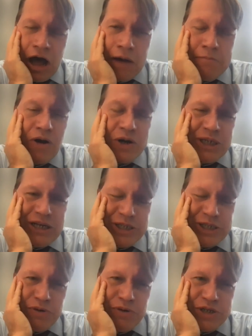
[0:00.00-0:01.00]

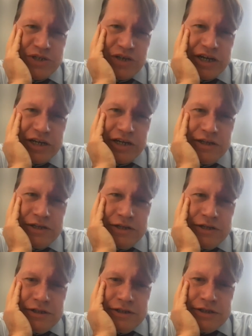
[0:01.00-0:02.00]
marginalized the Birch Society
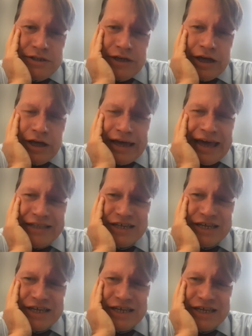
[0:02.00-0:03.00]

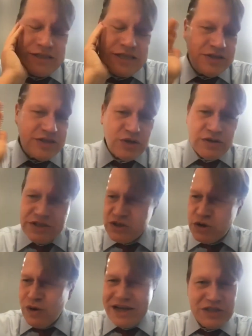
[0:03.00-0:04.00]
and said,
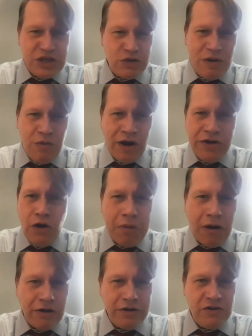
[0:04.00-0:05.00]
this is crazy. We want
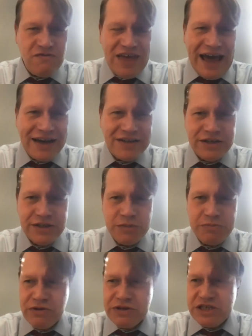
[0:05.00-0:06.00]
no part of that
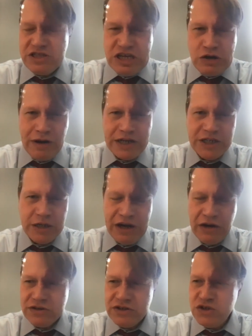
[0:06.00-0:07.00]
conspiracy theorizing
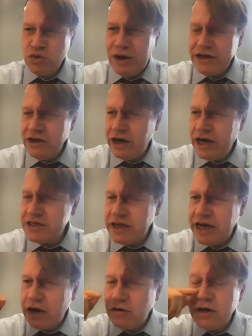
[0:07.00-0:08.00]
about Dwight
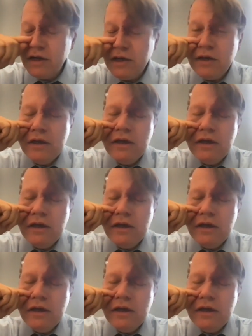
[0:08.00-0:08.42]
Eisenhower.